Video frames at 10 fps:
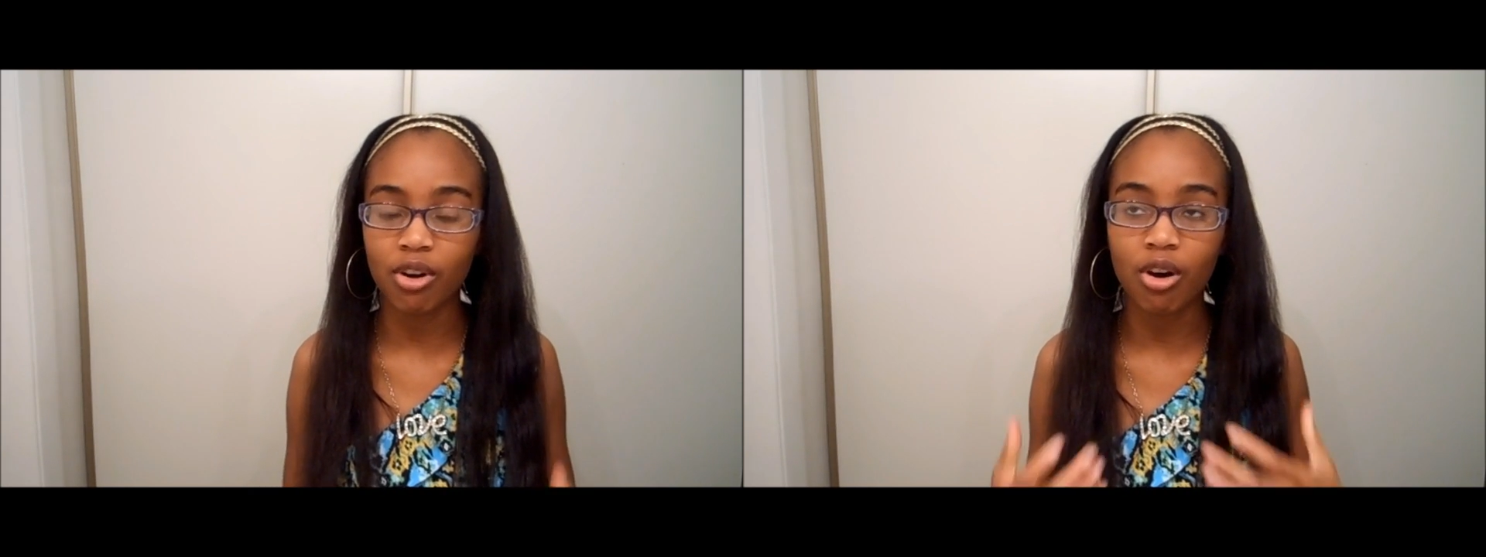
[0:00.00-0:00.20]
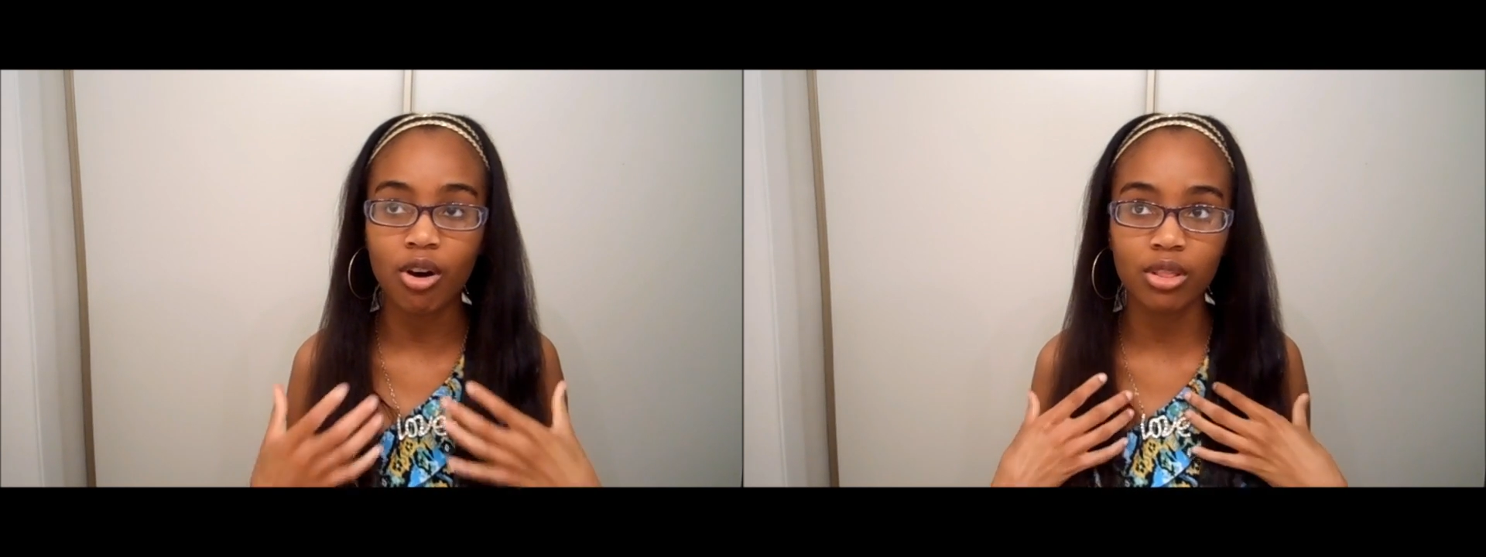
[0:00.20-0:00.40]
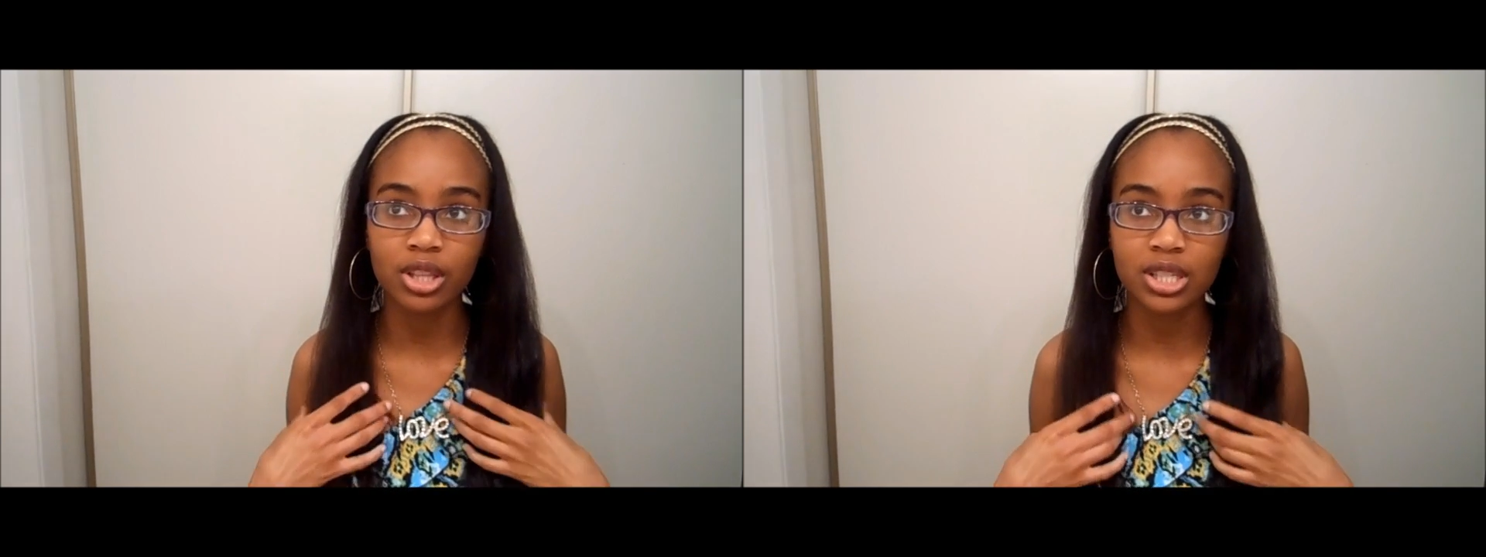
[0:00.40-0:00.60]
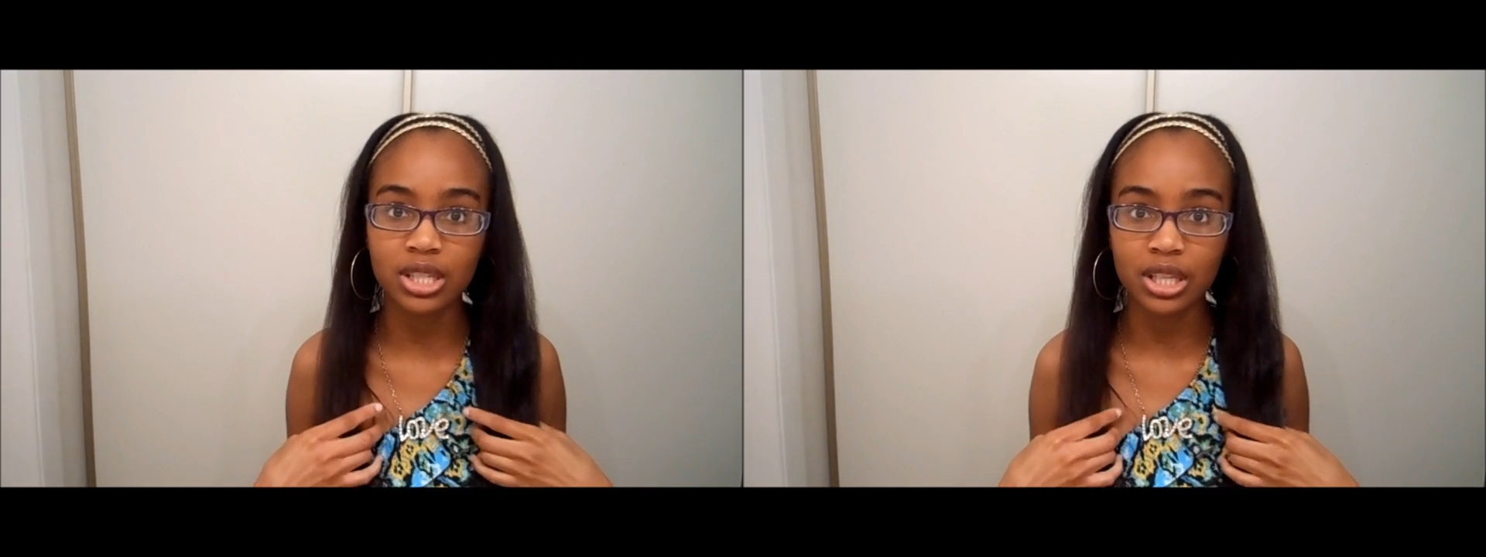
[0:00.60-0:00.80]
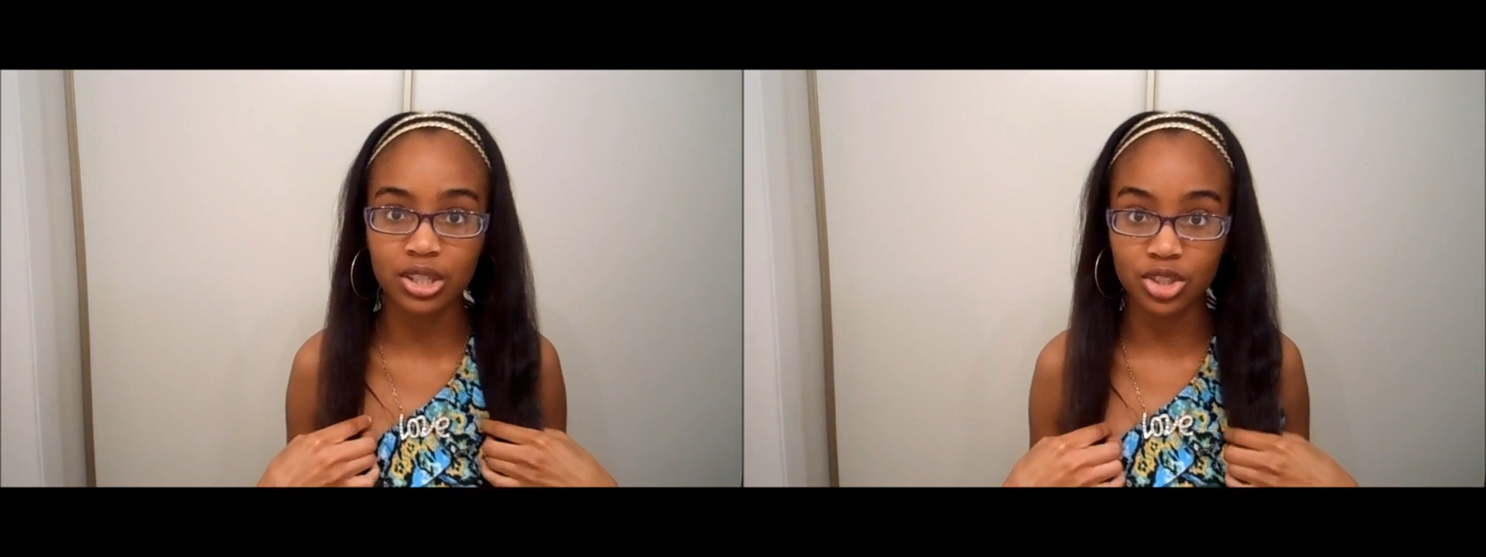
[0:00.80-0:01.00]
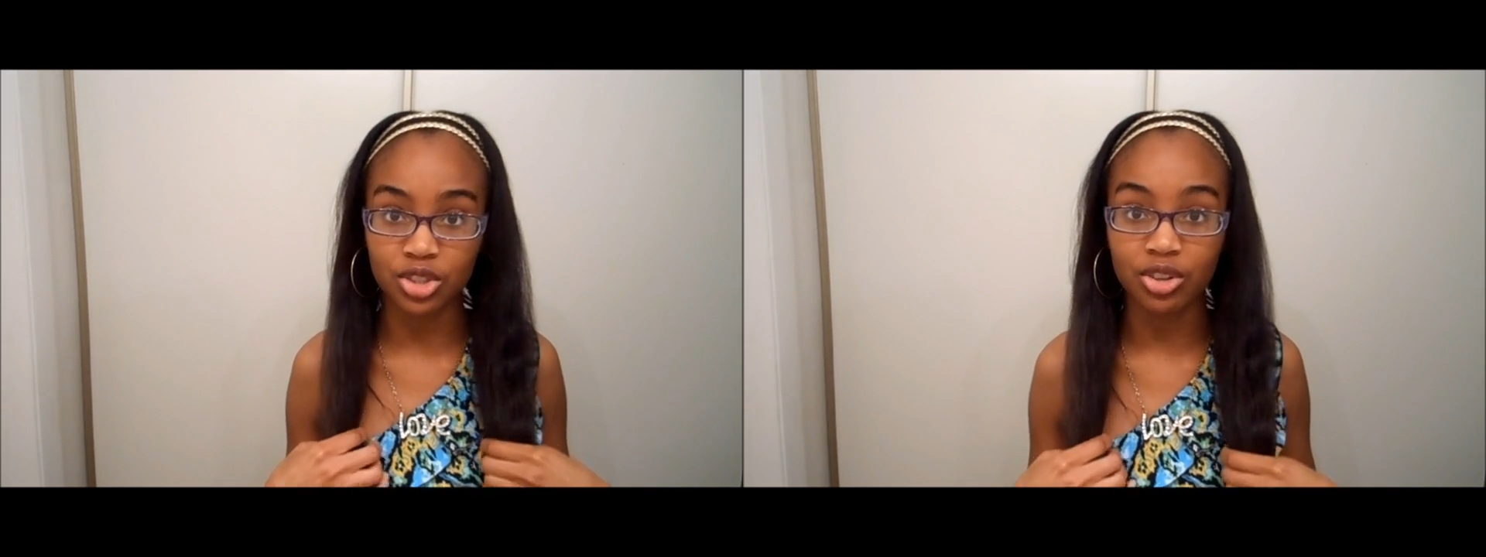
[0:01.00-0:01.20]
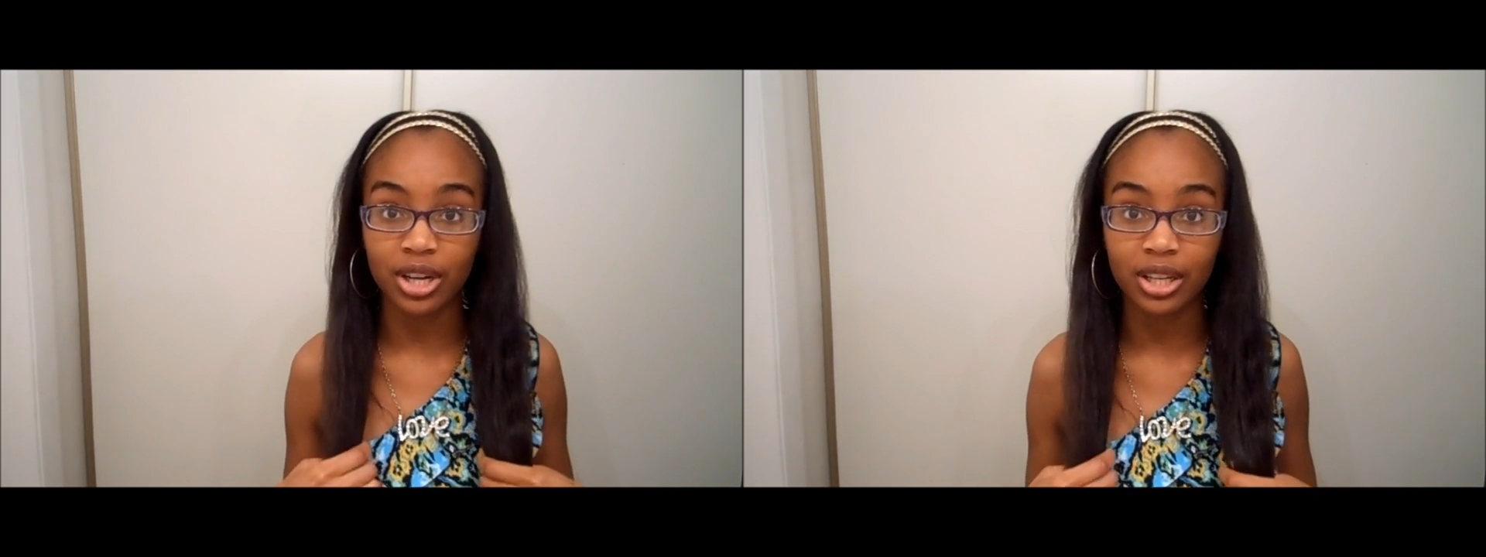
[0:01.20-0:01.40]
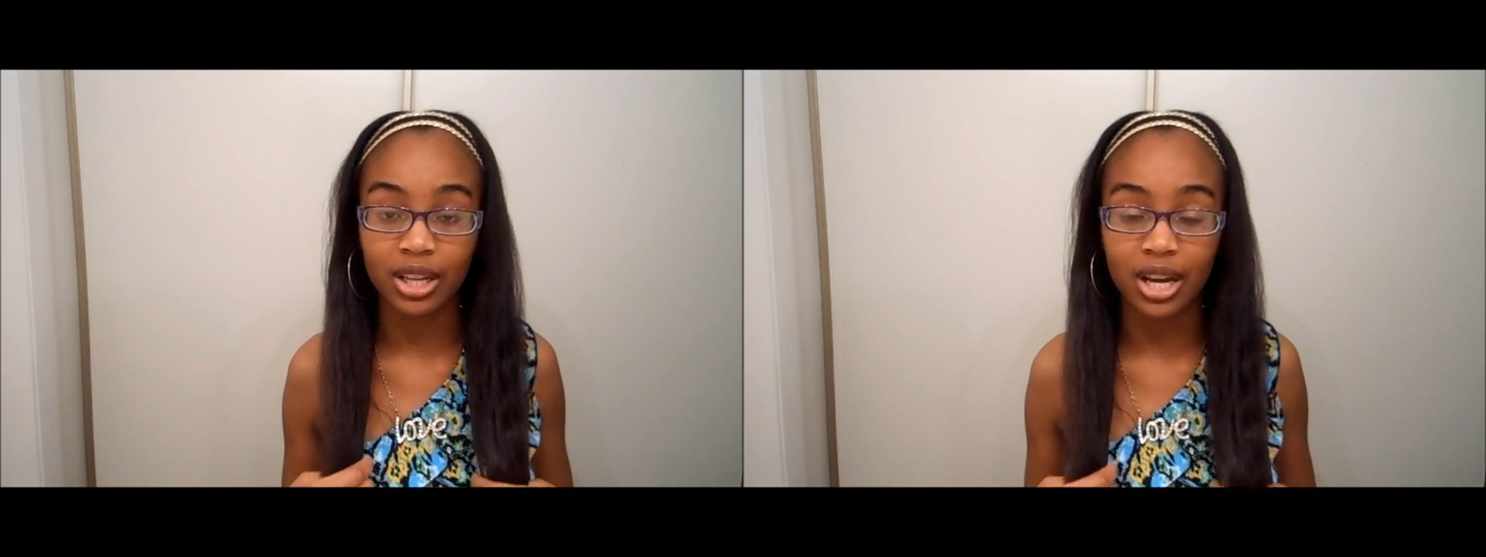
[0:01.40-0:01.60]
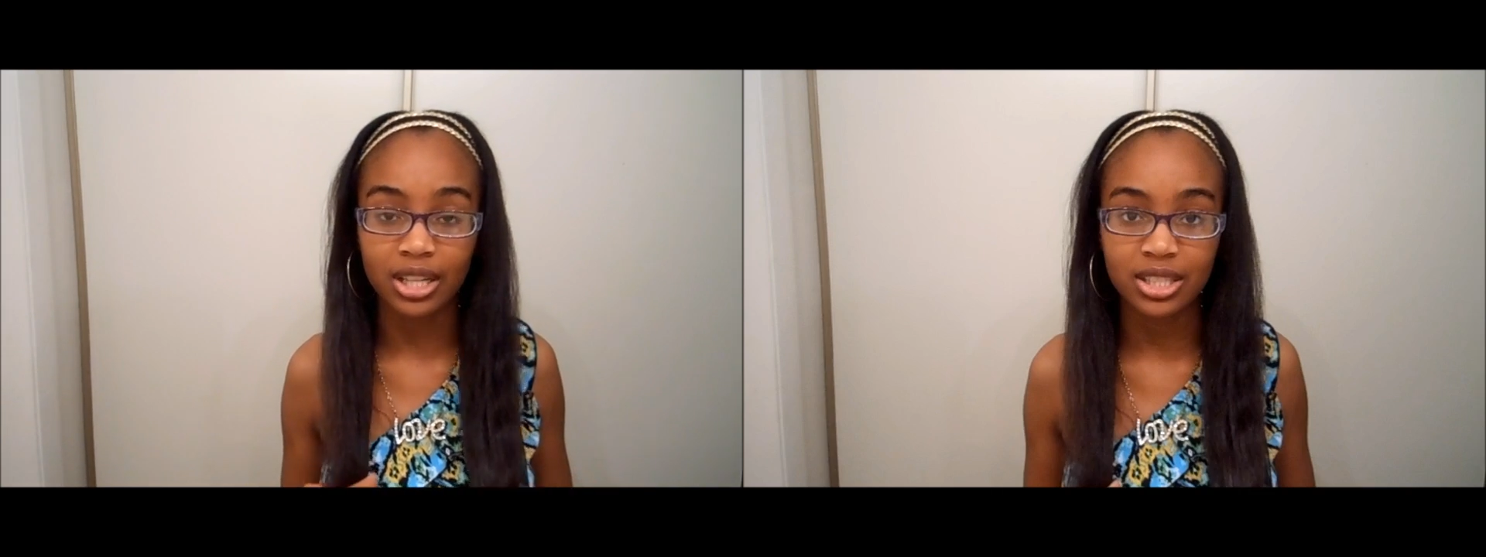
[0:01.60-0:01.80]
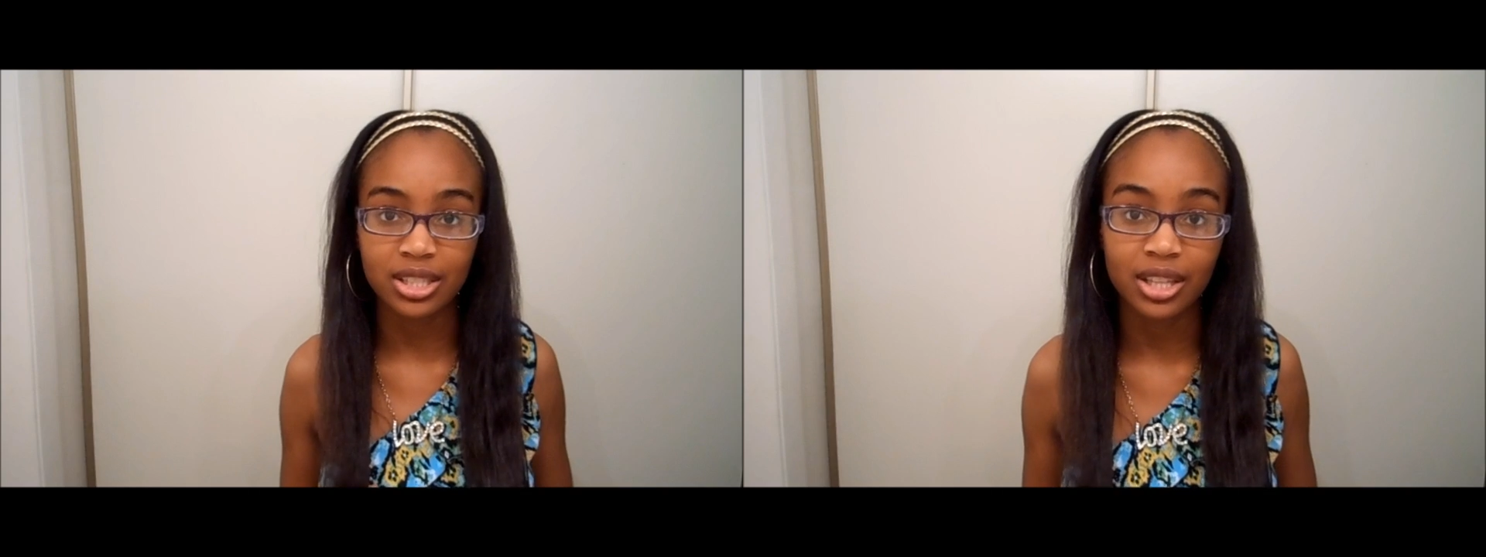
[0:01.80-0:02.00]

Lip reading: all the single strand knots